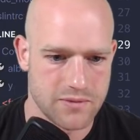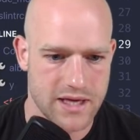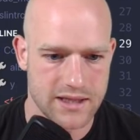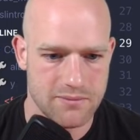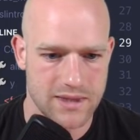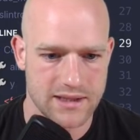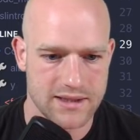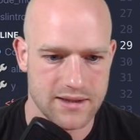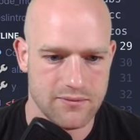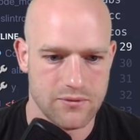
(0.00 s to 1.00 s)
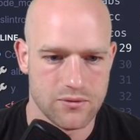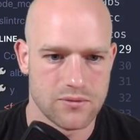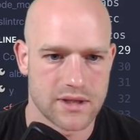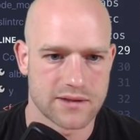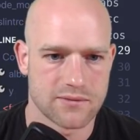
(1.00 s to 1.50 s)
animated view
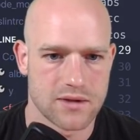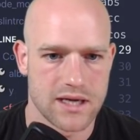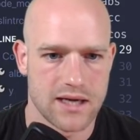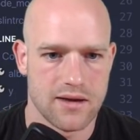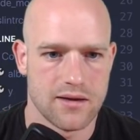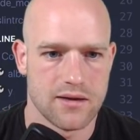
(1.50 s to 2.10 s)
as well.